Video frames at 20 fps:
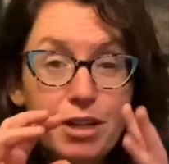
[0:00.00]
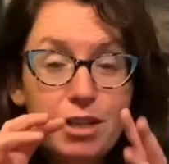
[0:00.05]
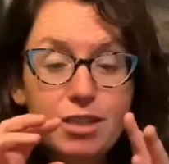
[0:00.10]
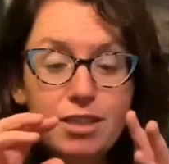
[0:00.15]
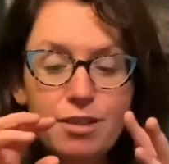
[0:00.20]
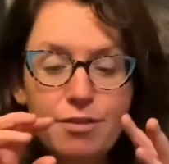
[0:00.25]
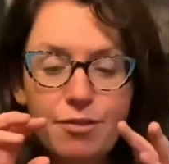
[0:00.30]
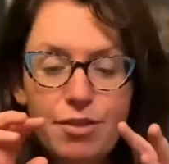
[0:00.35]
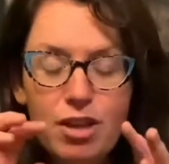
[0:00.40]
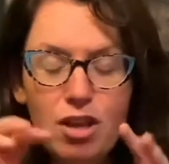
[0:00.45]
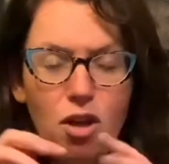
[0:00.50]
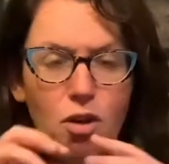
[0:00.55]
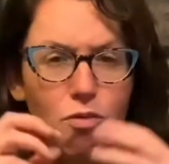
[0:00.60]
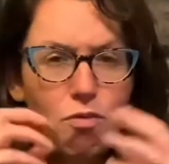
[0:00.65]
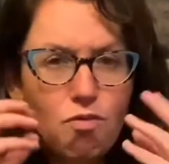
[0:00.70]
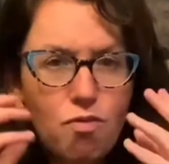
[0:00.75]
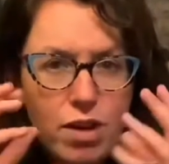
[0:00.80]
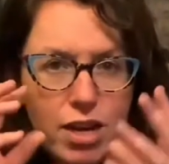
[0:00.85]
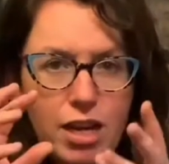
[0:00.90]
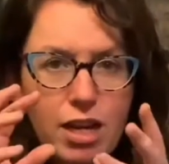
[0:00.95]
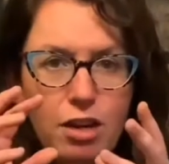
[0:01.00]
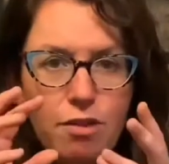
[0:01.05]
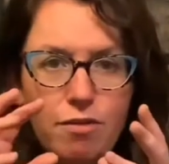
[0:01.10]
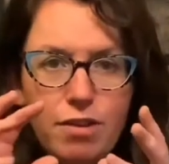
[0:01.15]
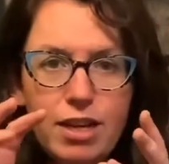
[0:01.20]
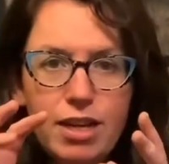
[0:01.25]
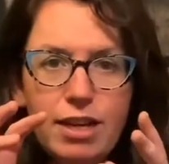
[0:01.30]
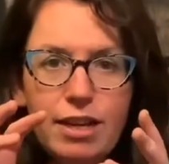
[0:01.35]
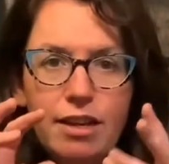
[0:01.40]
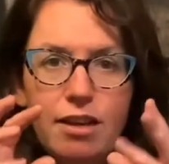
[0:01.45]
Seville, really,
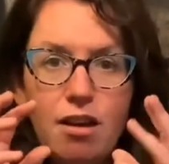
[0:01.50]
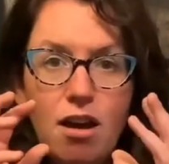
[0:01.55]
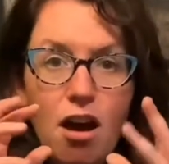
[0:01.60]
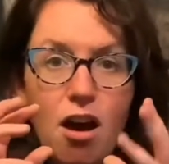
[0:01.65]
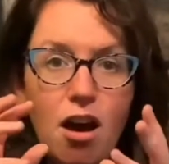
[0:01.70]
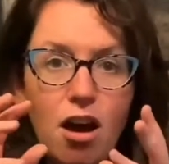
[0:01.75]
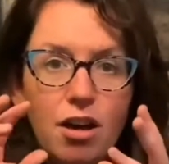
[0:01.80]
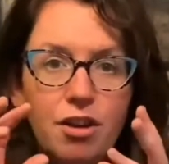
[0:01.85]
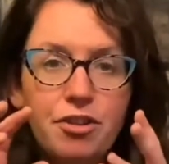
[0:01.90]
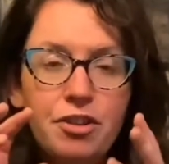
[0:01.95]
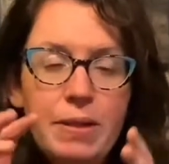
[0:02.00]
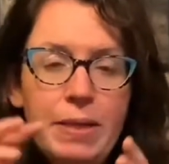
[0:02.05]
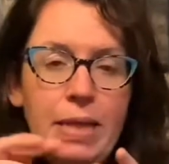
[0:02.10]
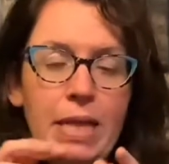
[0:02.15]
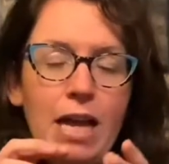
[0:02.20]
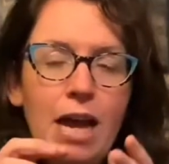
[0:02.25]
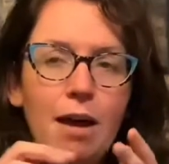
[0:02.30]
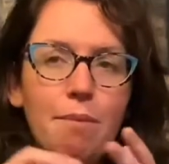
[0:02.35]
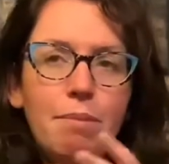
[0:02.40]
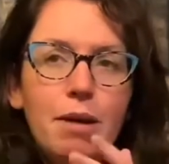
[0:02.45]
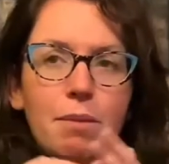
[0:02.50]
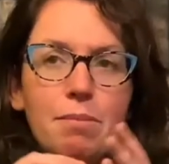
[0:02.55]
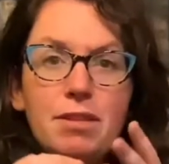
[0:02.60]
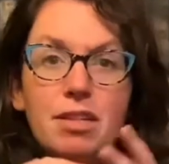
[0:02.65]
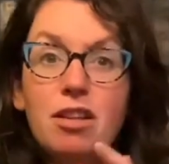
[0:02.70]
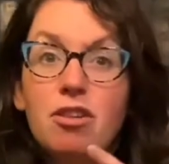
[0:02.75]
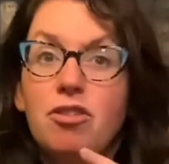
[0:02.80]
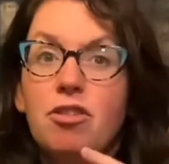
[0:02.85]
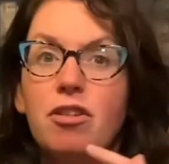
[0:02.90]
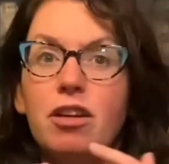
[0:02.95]
really hot. And Barbadillo,
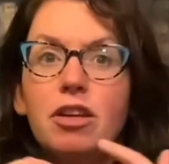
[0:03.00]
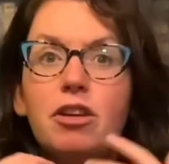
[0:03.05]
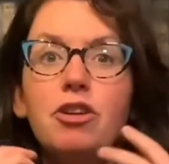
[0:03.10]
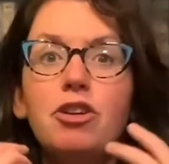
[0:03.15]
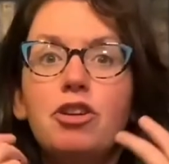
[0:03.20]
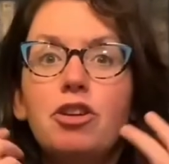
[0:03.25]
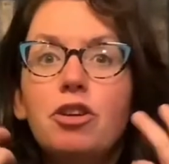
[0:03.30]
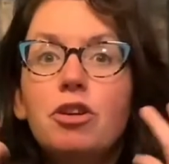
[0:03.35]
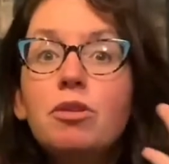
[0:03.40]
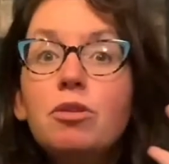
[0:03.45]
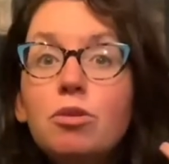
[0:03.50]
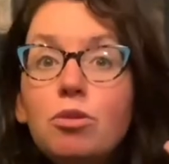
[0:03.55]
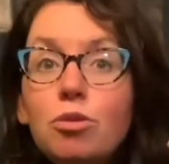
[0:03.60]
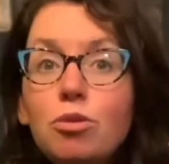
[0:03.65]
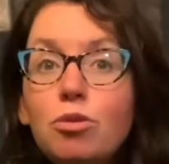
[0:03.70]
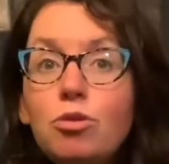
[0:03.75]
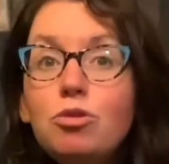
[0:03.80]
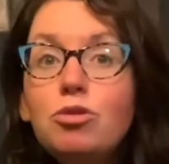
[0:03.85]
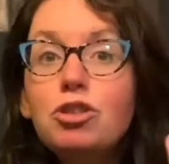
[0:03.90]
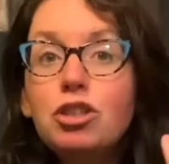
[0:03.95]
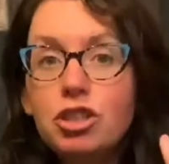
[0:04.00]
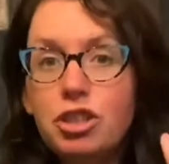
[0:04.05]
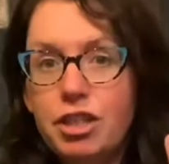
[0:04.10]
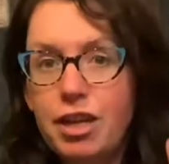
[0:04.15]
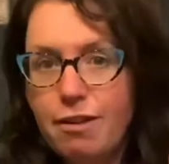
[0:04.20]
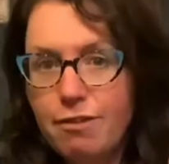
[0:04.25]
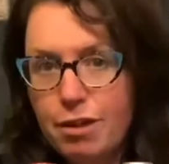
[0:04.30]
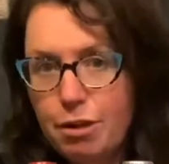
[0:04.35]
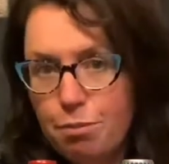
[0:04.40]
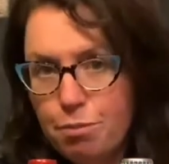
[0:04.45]
they're a huge
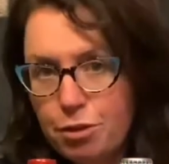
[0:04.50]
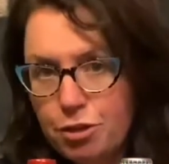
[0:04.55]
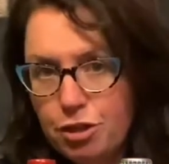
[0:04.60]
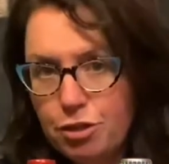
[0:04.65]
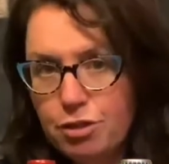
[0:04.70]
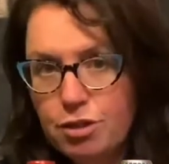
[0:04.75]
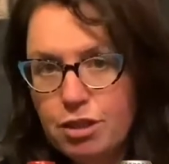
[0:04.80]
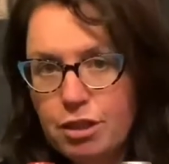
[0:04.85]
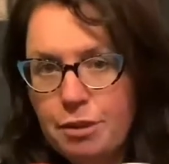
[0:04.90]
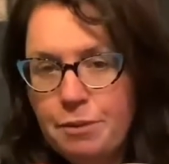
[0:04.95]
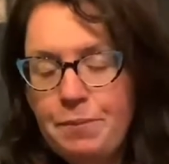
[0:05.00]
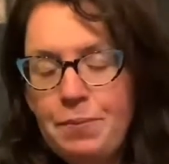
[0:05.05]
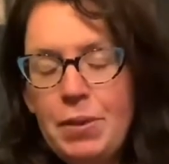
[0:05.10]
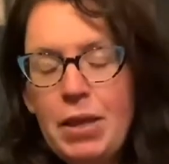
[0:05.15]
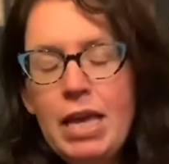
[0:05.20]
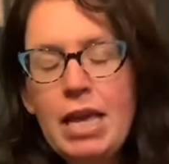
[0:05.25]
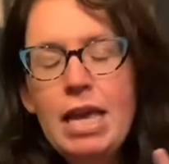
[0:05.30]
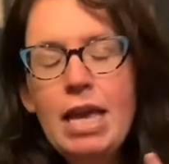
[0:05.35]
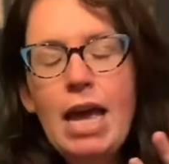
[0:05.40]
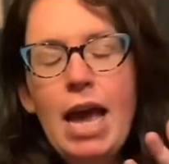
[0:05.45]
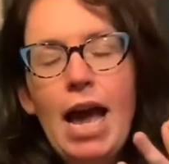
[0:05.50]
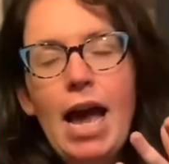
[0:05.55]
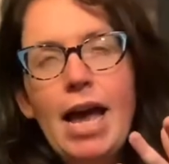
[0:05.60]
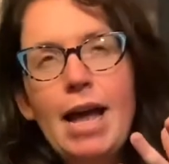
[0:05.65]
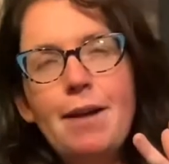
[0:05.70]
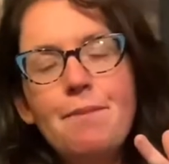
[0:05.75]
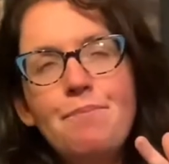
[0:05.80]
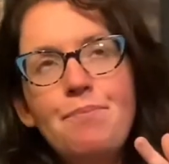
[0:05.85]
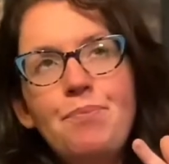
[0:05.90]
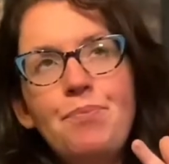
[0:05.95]
sherry producer.
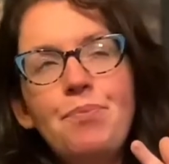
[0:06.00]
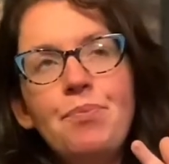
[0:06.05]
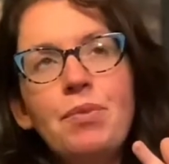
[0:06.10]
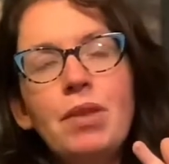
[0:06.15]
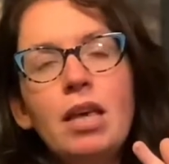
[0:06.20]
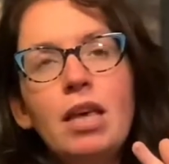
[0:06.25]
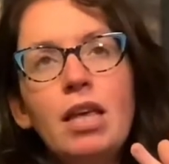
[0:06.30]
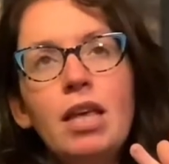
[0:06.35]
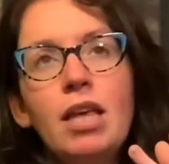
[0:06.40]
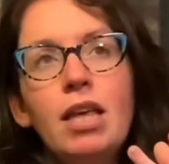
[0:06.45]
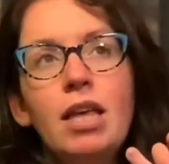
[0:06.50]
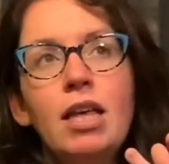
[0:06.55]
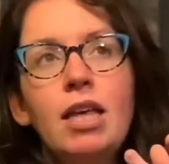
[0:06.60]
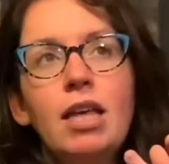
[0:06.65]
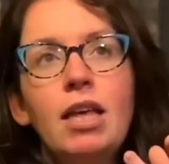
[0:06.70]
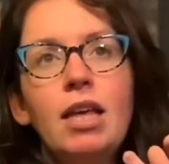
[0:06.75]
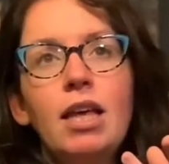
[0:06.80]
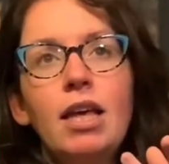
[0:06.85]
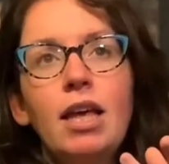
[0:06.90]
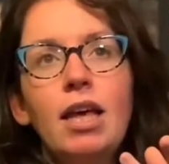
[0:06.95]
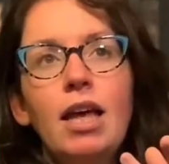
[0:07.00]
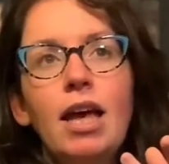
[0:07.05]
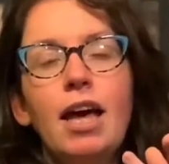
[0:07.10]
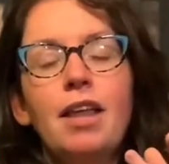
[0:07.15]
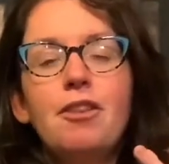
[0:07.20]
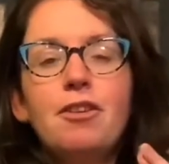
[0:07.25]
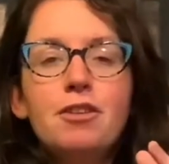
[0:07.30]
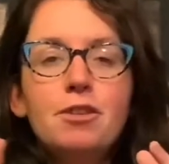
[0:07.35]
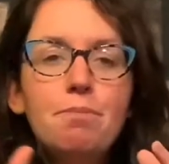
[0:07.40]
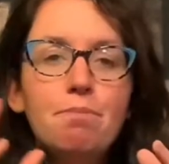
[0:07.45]
And
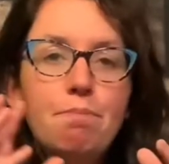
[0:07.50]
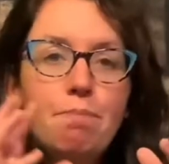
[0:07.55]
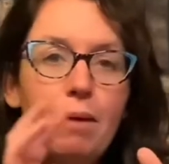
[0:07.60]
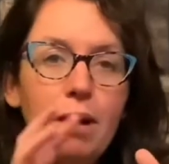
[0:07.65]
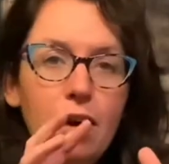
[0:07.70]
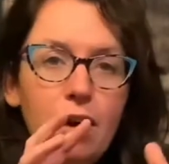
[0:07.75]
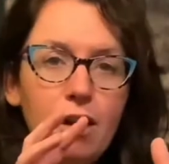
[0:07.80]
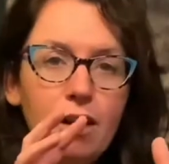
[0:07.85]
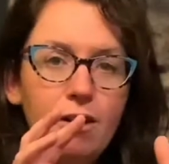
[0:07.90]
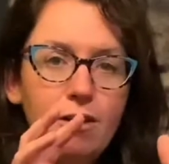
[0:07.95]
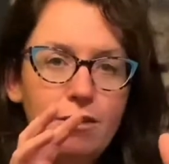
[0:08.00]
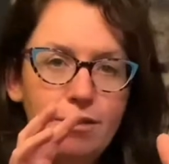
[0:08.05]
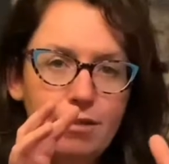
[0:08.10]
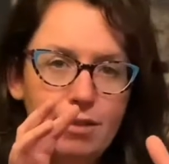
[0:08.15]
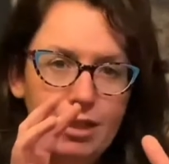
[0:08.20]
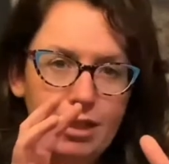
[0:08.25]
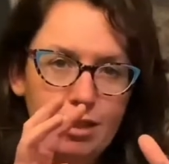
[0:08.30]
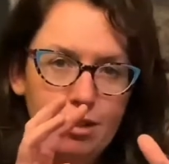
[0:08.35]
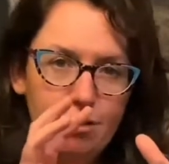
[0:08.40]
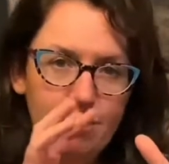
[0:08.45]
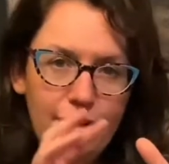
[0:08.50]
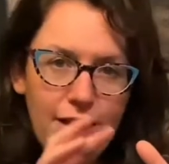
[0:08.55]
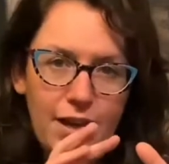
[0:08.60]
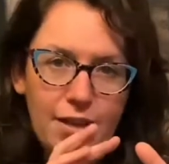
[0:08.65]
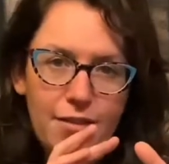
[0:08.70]
there's a bar in Jerez